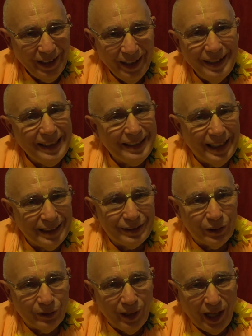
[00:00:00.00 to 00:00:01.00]
and he takes
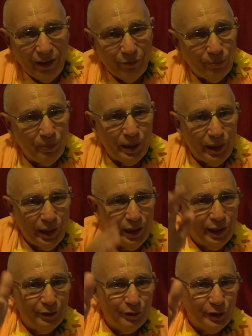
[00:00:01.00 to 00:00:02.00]
her life, but he
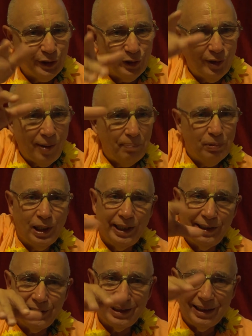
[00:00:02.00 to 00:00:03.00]
gives her a
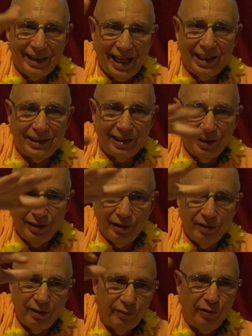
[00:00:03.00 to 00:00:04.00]
place in that
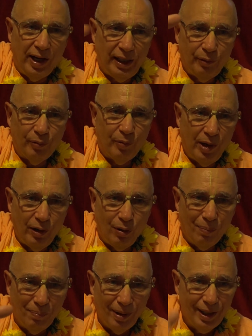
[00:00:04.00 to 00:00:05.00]
divine
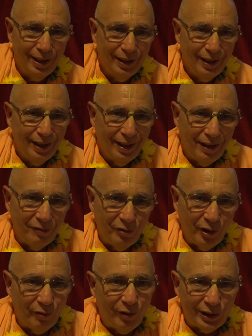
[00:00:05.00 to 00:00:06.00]
realm
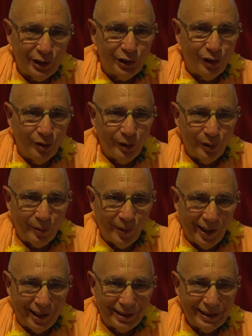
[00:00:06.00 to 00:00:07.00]
of Vatsalya
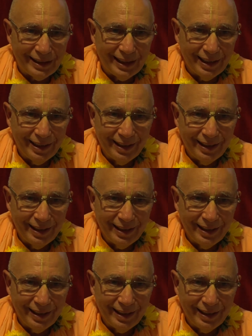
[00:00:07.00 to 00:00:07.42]
Ras.